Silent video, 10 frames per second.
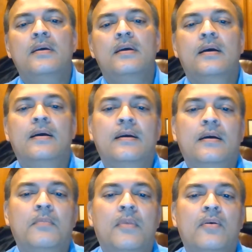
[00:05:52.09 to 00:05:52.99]

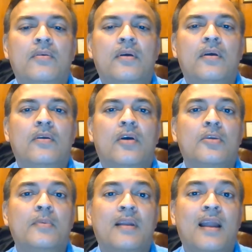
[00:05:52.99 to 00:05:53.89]
about
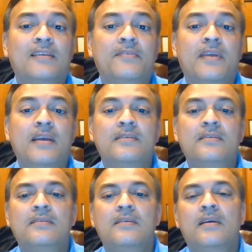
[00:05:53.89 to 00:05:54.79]
document
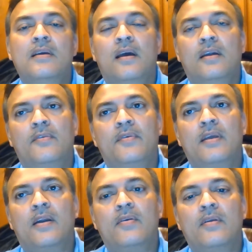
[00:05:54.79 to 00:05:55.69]
classification to
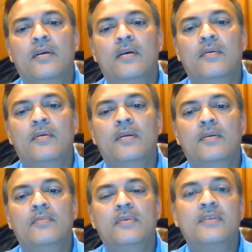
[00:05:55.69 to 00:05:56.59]
figure out in
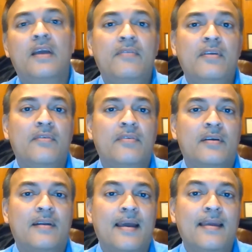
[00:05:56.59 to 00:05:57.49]
a discovery of a
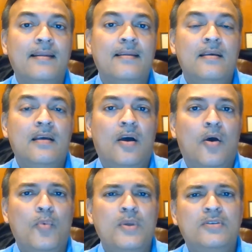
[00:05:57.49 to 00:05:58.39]
trial
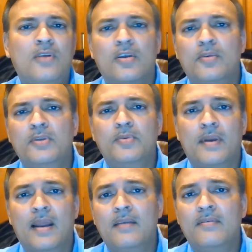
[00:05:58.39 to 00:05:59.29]
or which documents were
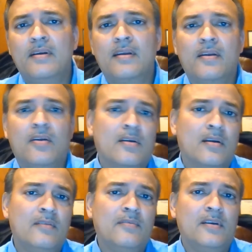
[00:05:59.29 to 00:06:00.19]
relevant and not
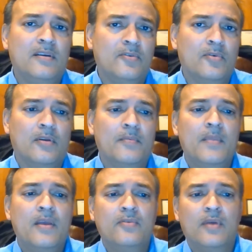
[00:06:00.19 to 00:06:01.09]
relevant and so on.
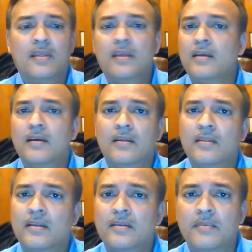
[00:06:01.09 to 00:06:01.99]
So I think
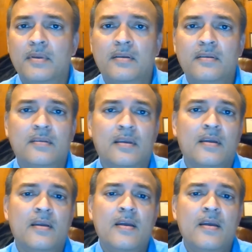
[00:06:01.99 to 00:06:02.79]
there's some interesting